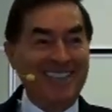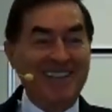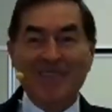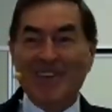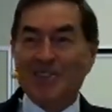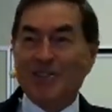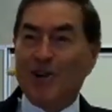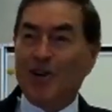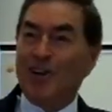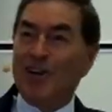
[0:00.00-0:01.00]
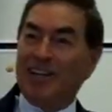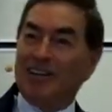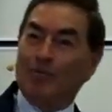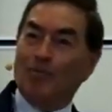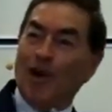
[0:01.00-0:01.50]
So
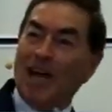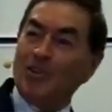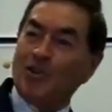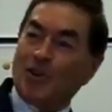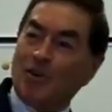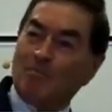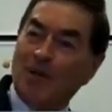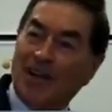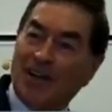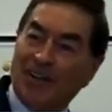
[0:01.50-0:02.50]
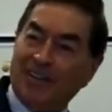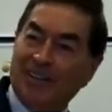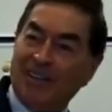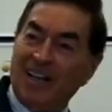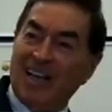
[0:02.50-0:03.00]
when you compare
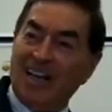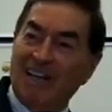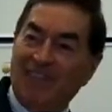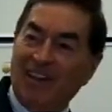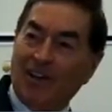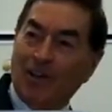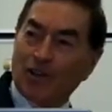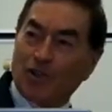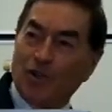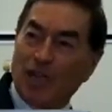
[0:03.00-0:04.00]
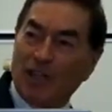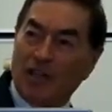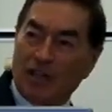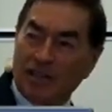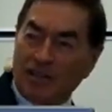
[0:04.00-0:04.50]
Leviticus to a
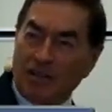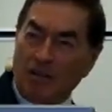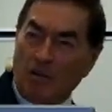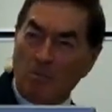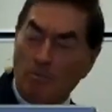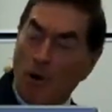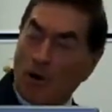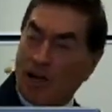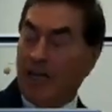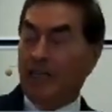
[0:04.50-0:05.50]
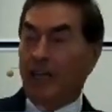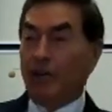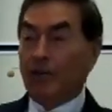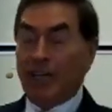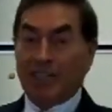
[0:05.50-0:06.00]
book in the New
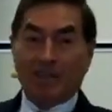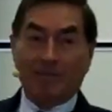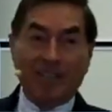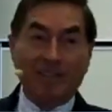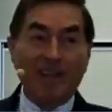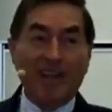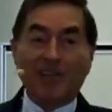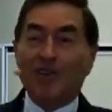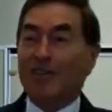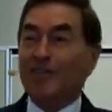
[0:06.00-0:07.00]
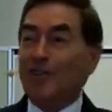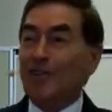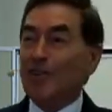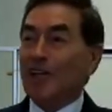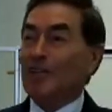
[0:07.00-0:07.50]
Testament, you have to look at
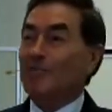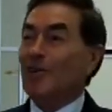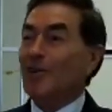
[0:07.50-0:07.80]
the book of